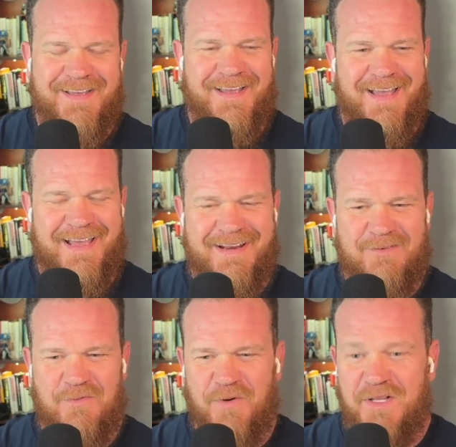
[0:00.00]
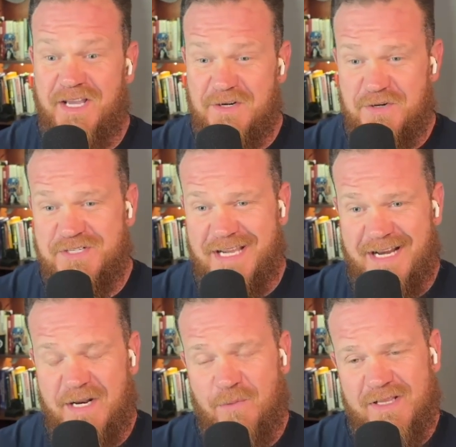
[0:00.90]
and really
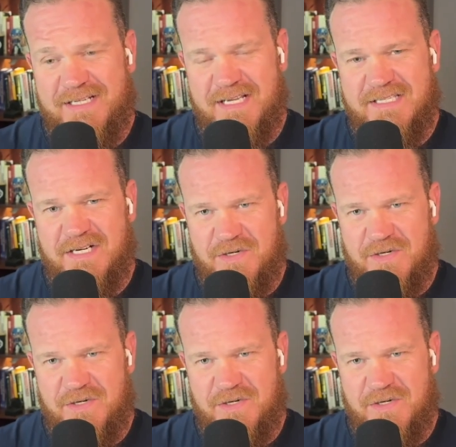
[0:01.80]
understand. It really takes an